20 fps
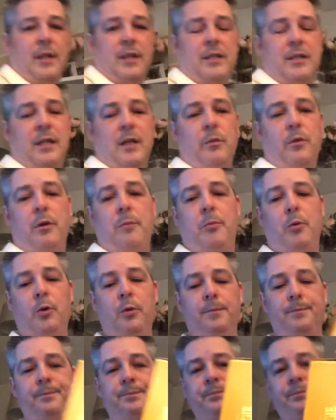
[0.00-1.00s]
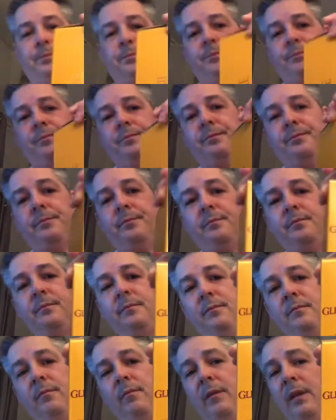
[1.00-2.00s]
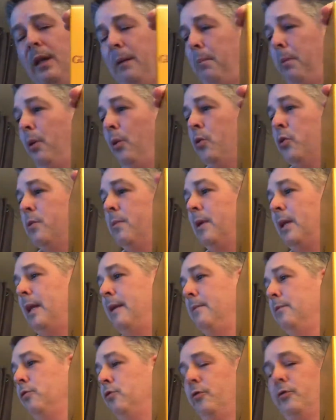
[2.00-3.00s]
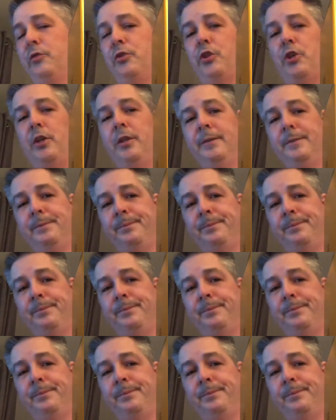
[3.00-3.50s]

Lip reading: tell you what I'll pour. I'll pour some Glenmorangie.